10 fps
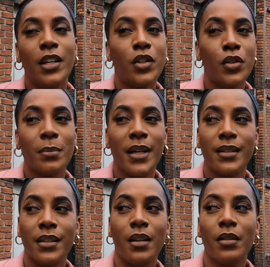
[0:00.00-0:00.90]
treat
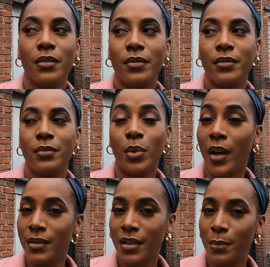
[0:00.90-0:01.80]
myself,
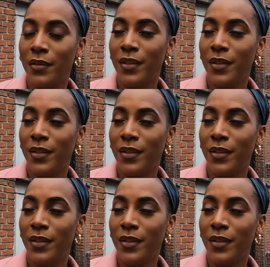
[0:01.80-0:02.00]
process my